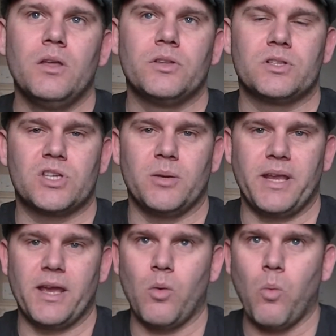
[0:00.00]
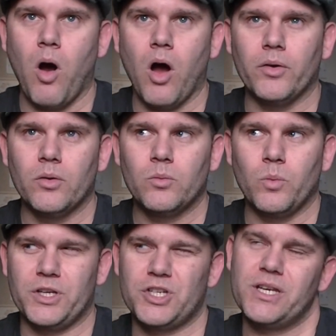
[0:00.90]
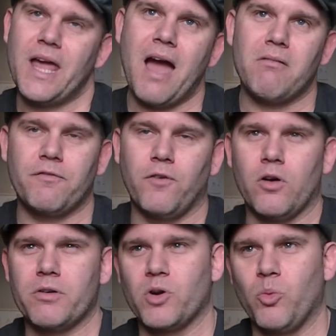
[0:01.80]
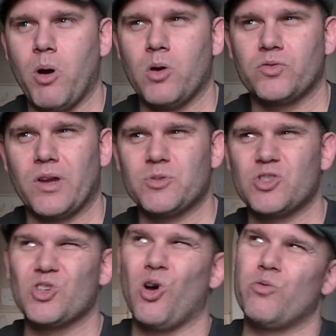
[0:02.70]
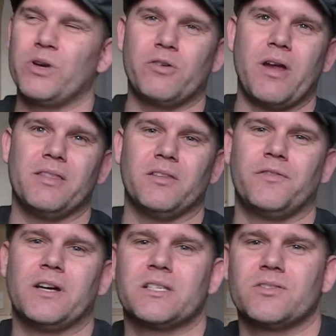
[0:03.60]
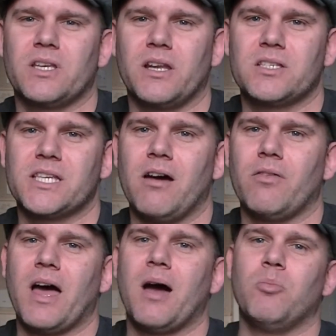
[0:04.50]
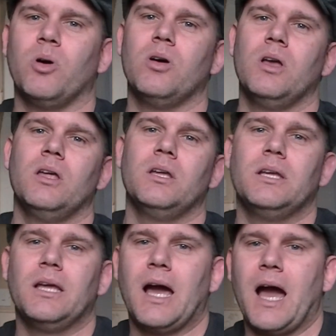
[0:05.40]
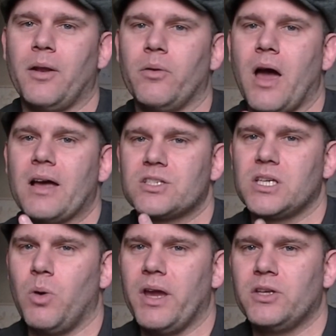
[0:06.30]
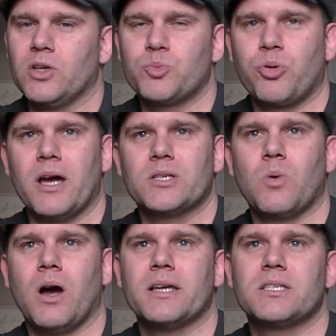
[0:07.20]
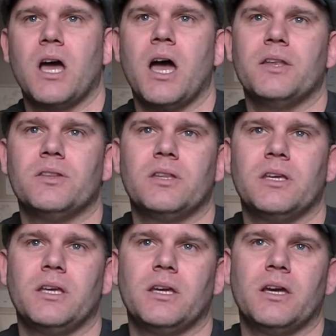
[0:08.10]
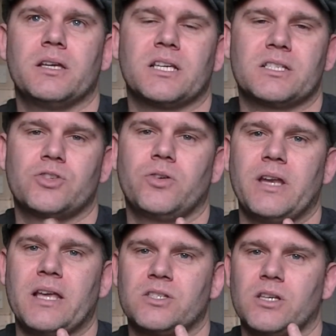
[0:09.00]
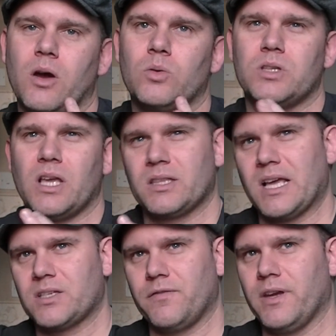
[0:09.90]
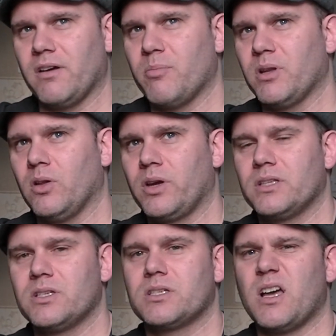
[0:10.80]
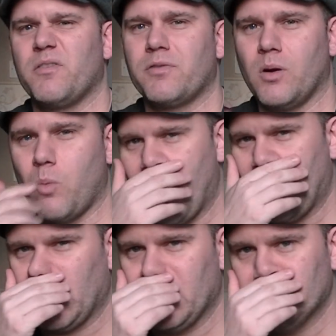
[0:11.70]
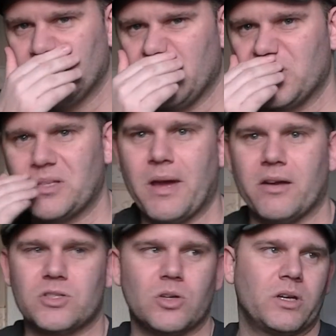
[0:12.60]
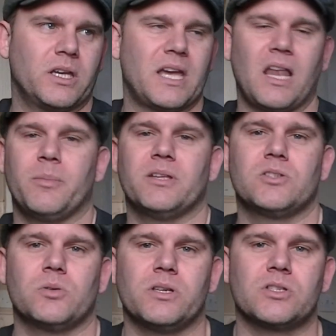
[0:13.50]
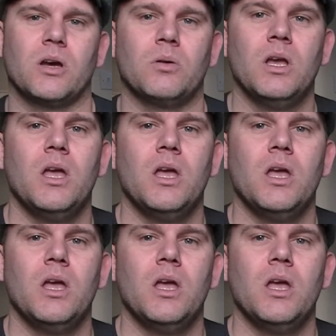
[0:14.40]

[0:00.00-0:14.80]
The Terminator 1, which now I thought a new pose for, I'm sort of regretting the fact I said I'd sell that, but I don't know, I'll see what it does price-wise. And the Assassin's Creed Ezio, that's a figure I've been looking to sell for a while, it's just a matter of talking Callum into it. So,